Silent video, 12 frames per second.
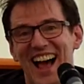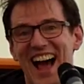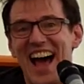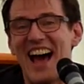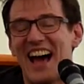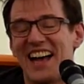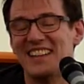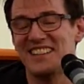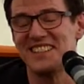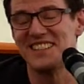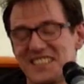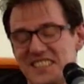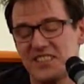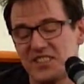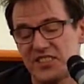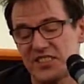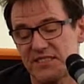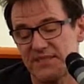And
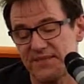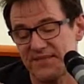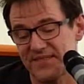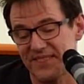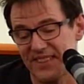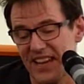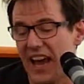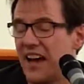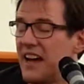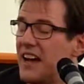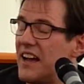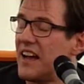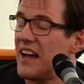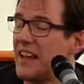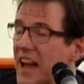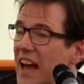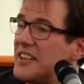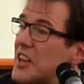yeah.
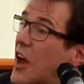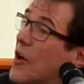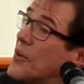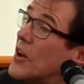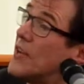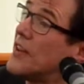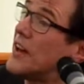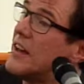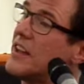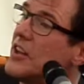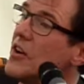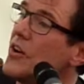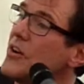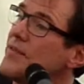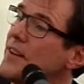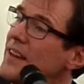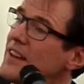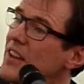Oh, you're
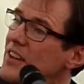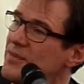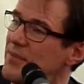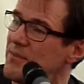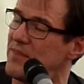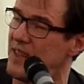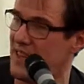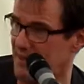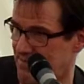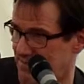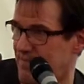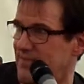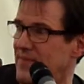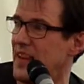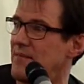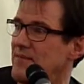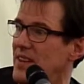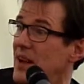that girl from the.
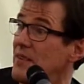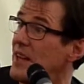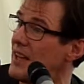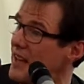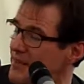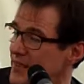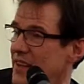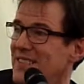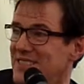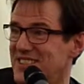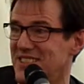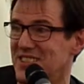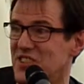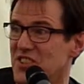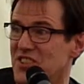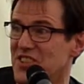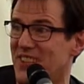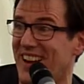And she's
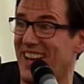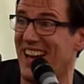just like,